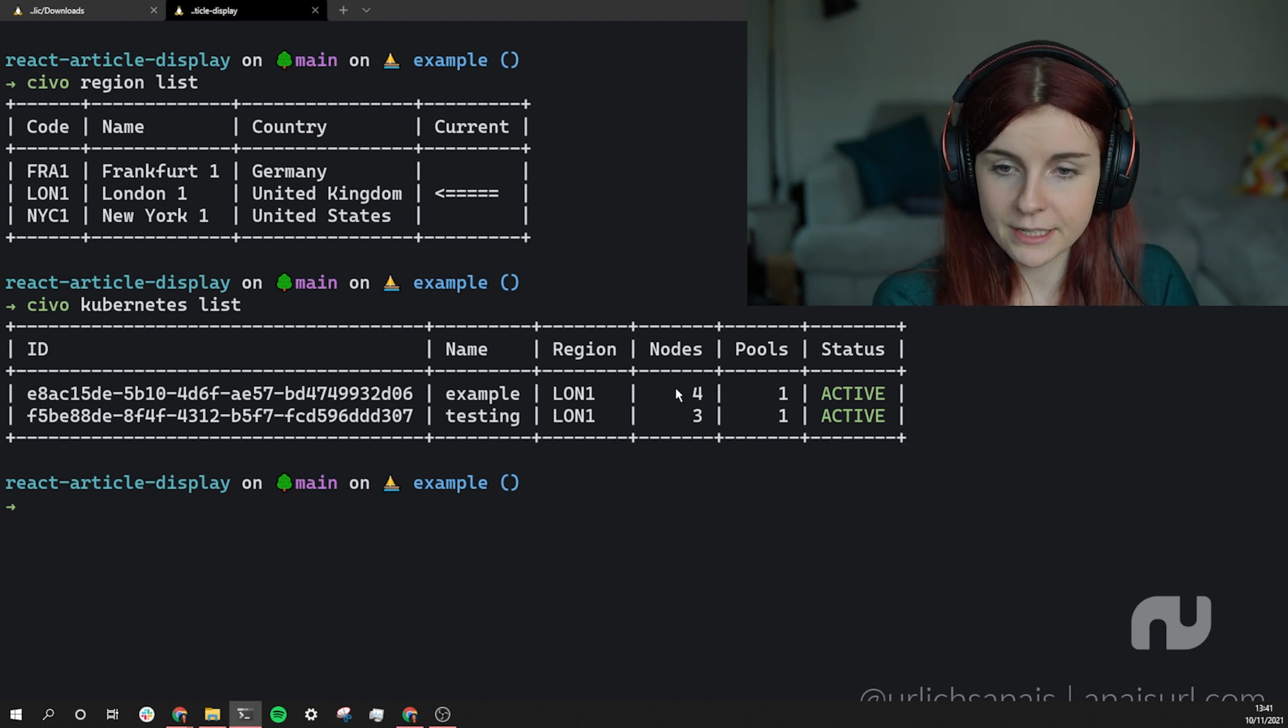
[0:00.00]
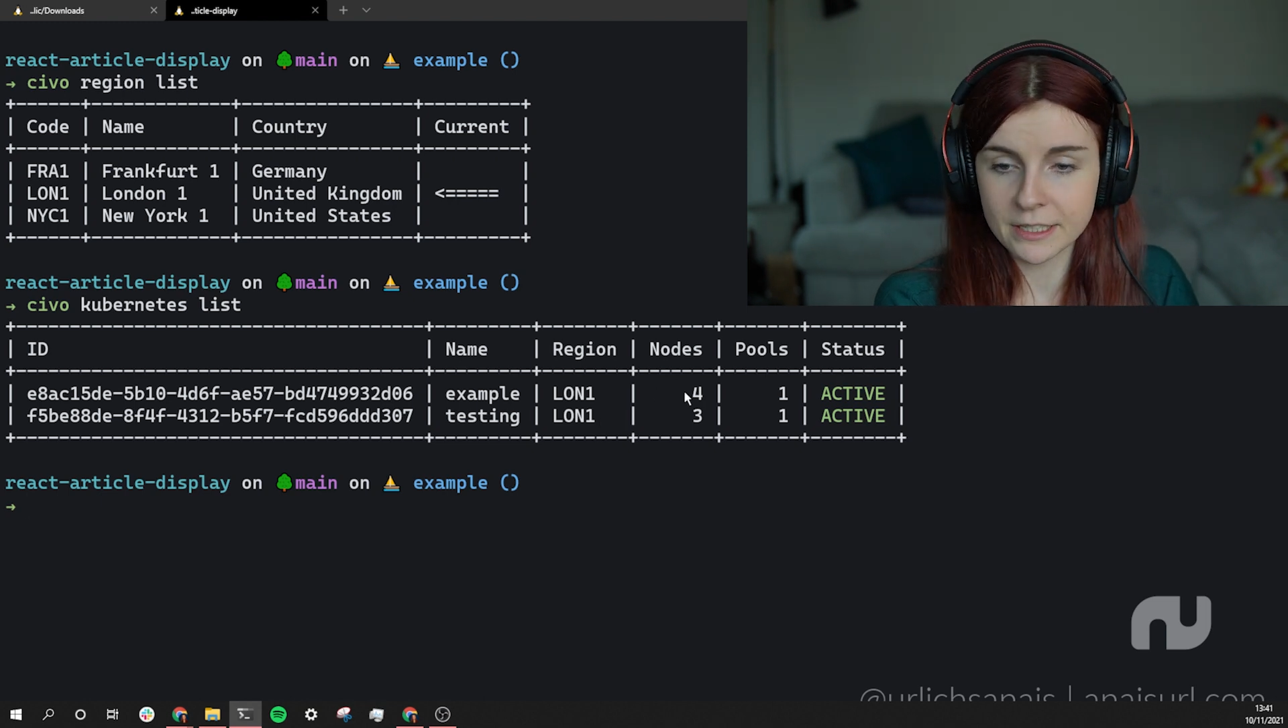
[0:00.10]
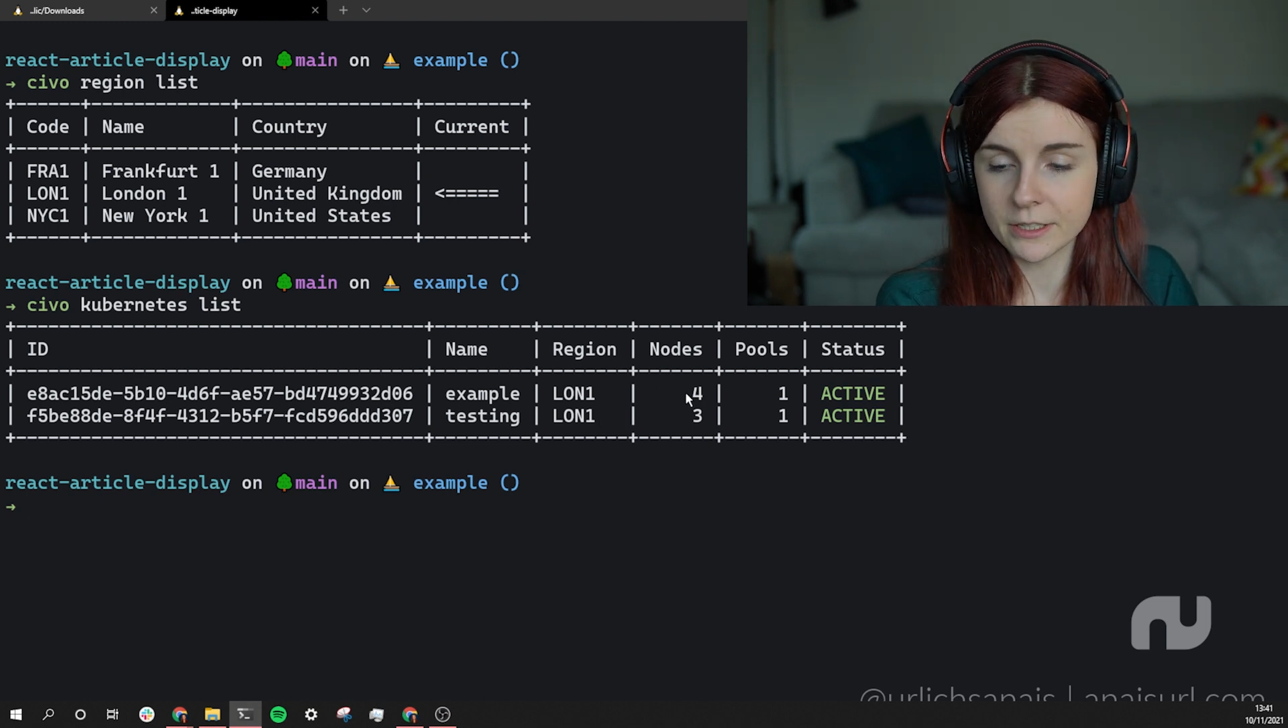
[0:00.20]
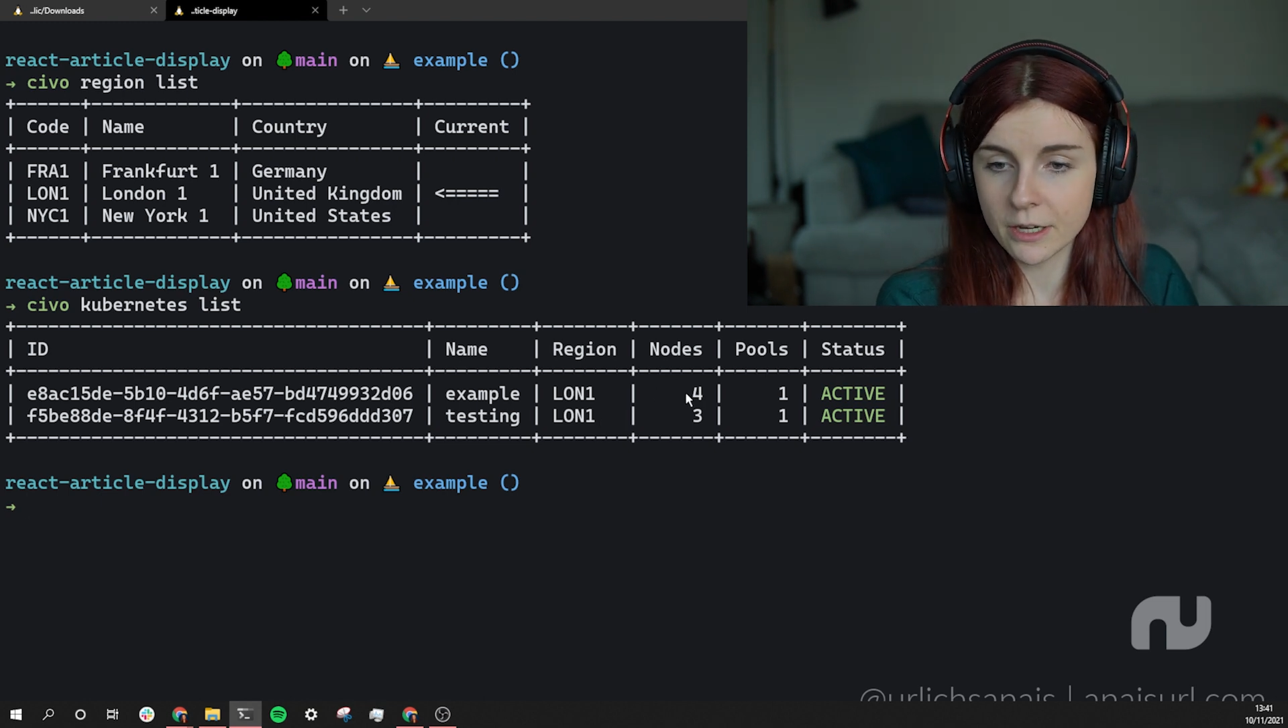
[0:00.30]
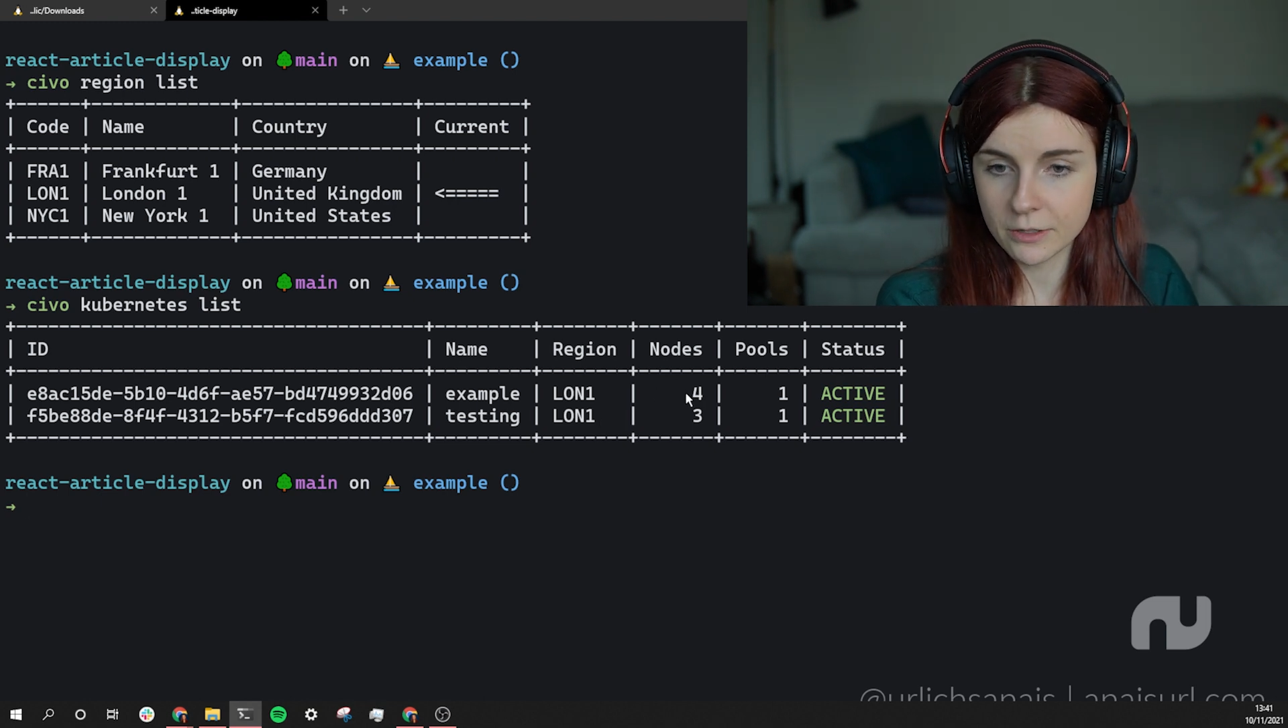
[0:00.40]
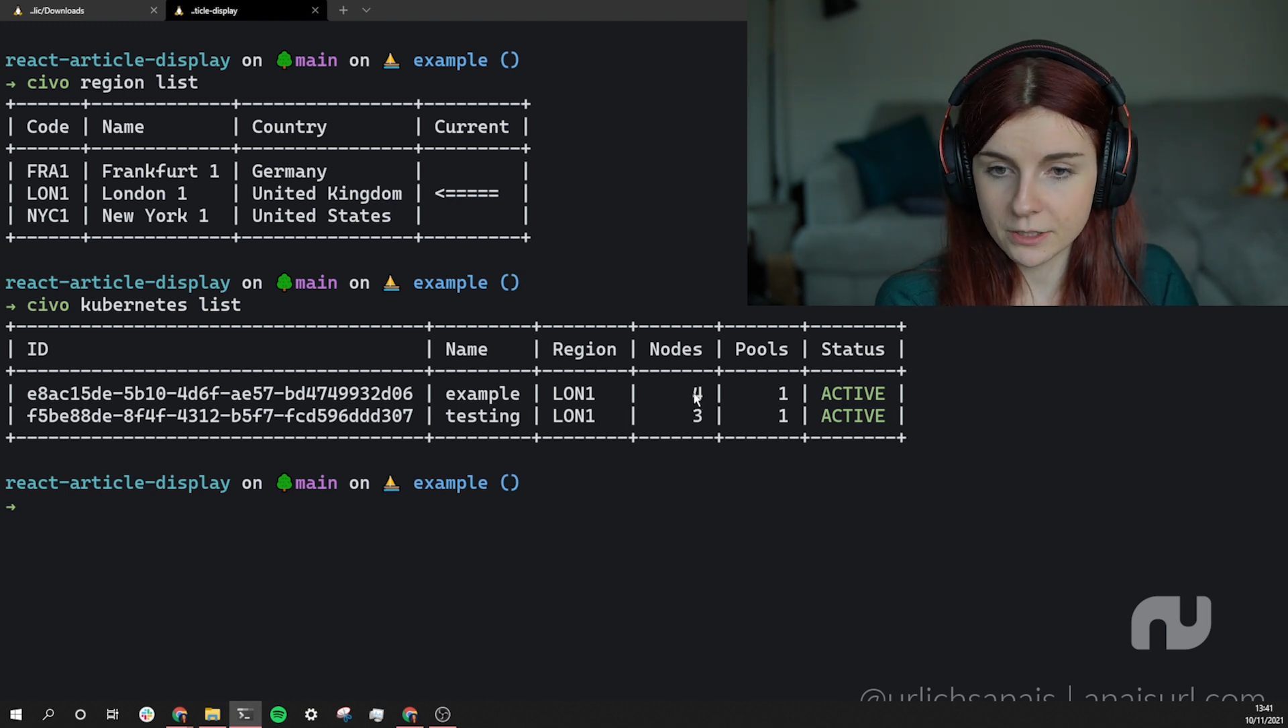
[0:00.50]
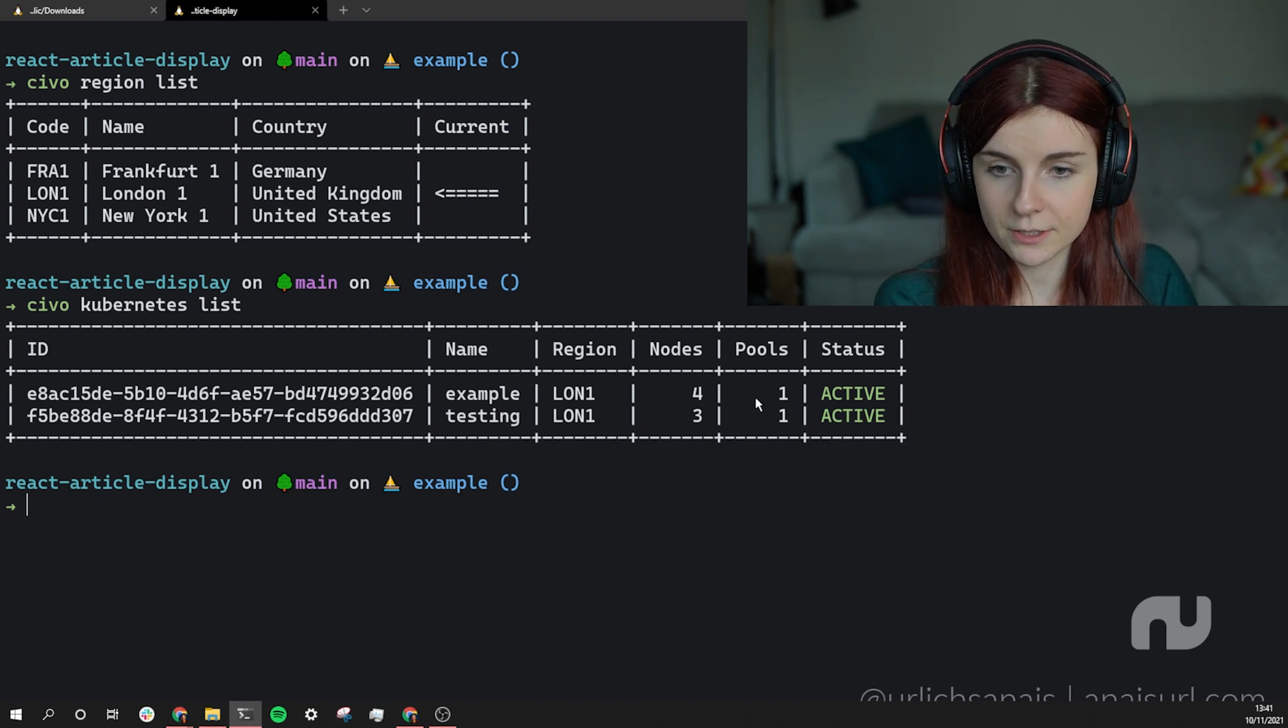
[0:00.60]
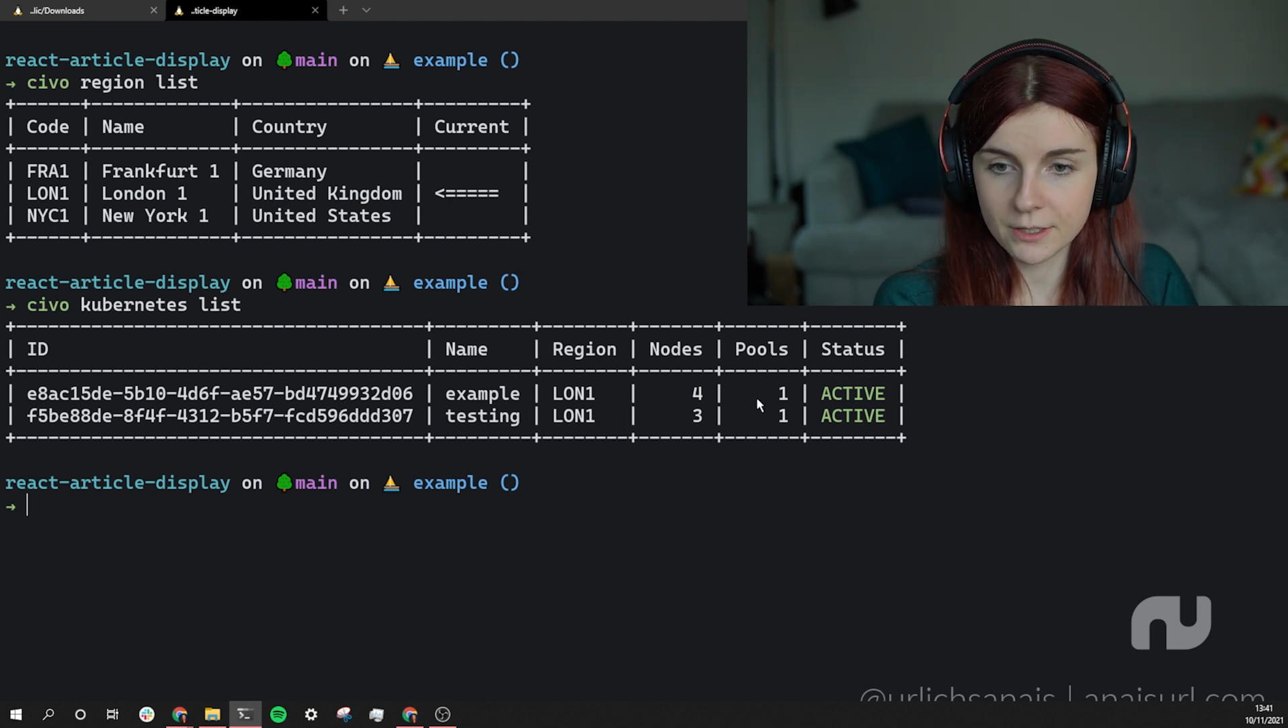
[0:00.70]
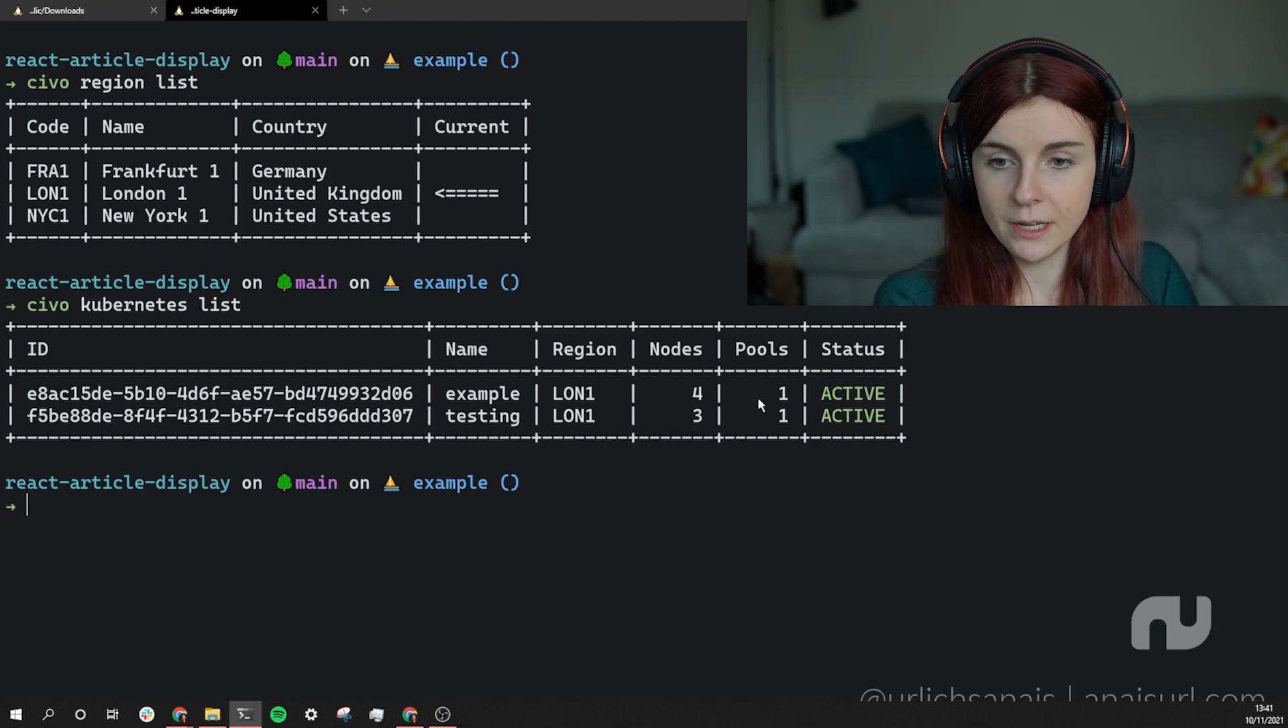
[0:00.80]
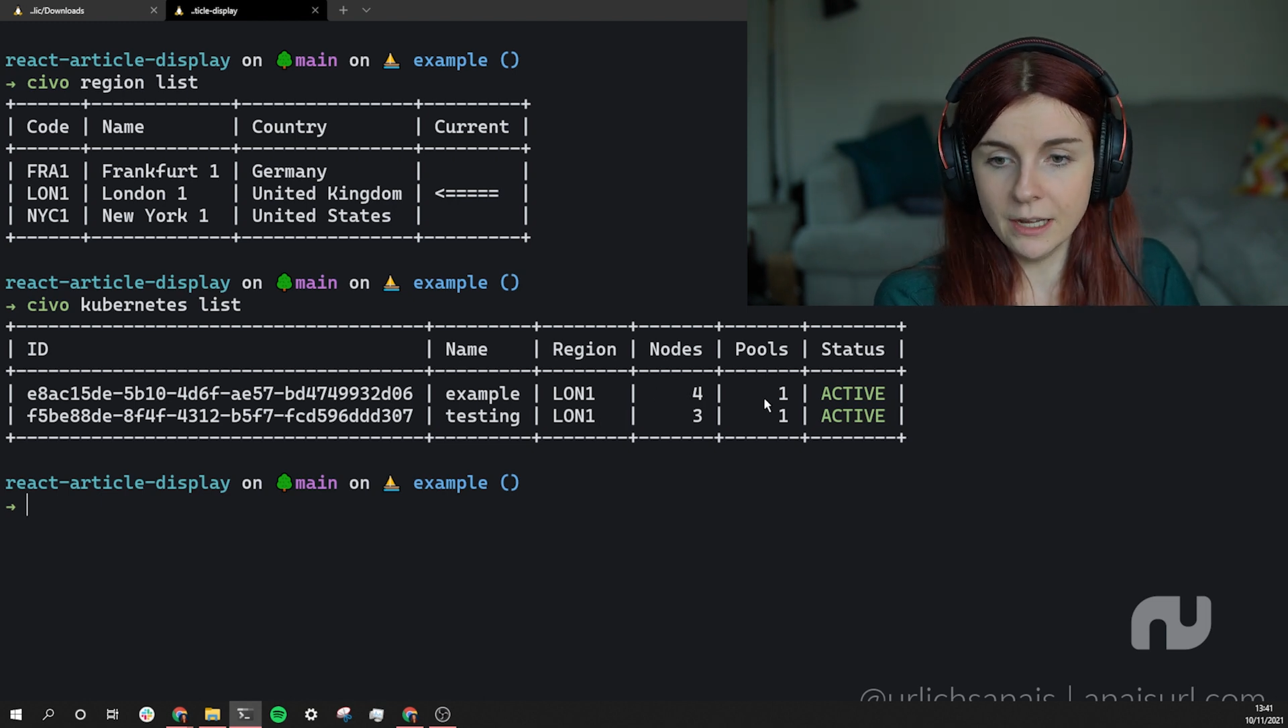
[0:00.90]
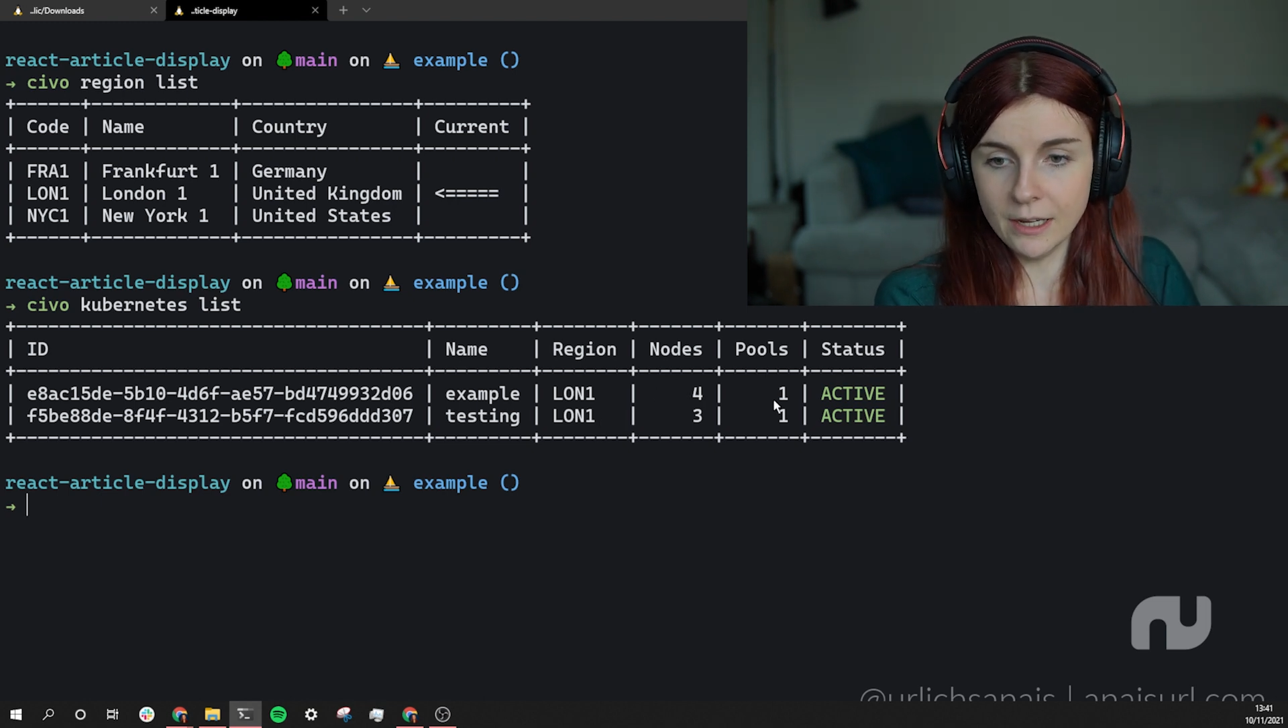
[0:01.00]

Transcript: and the nodes